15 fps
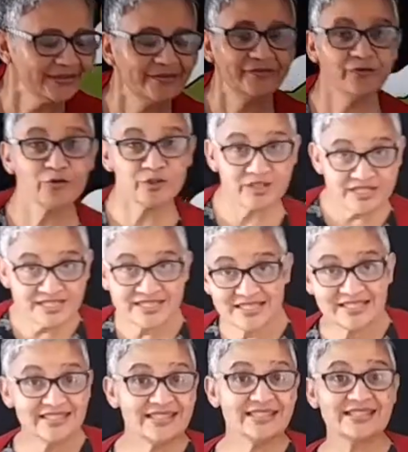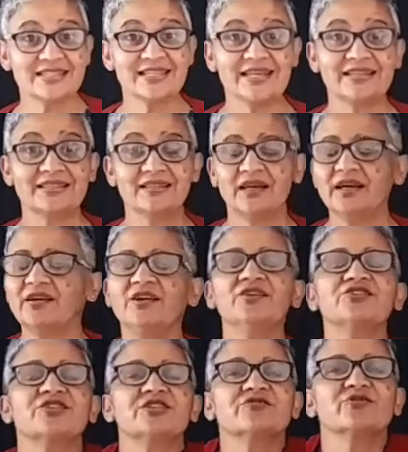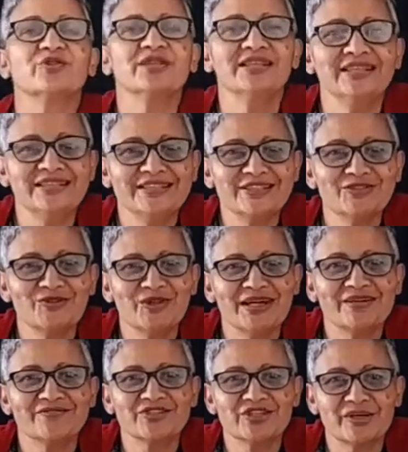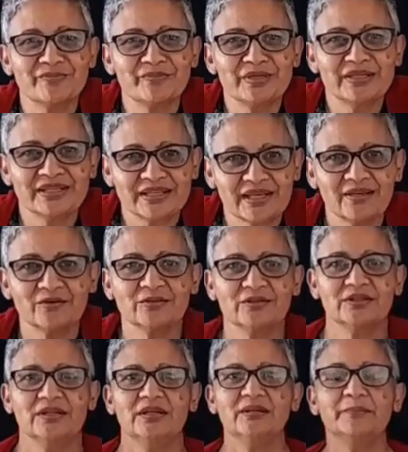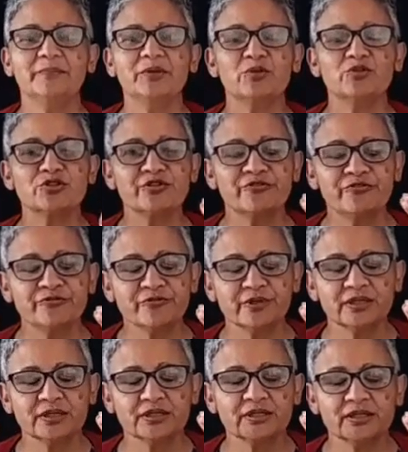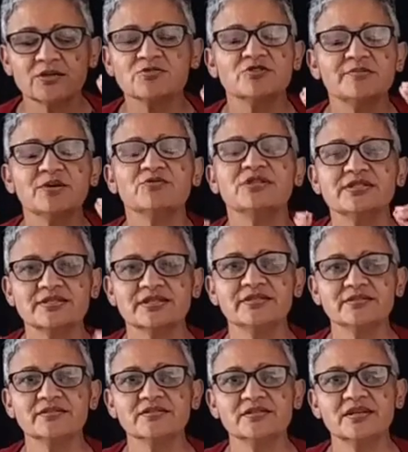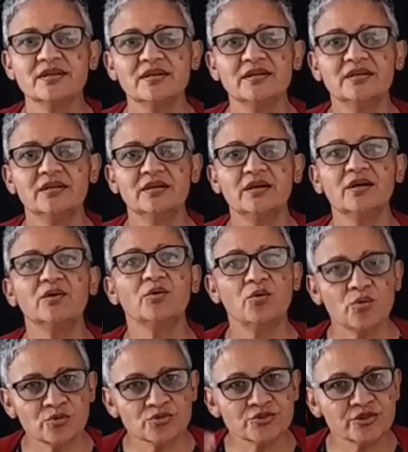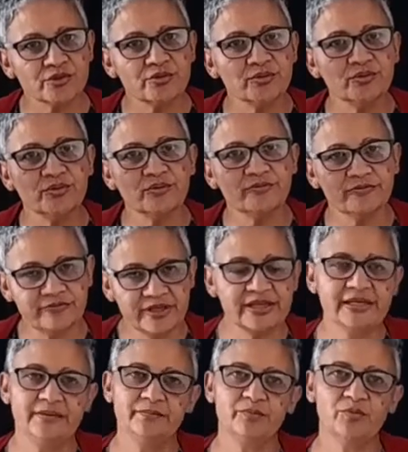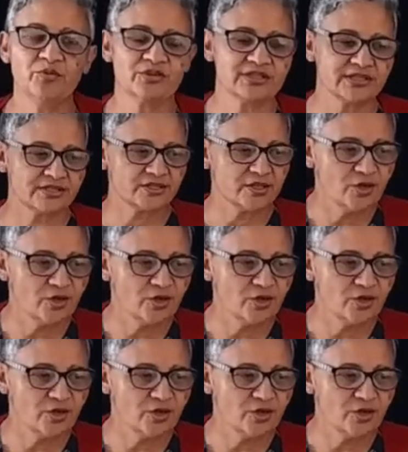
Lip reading: for these learners that, and not just for the learners who loves jumping around, because gross motor skills are also very important.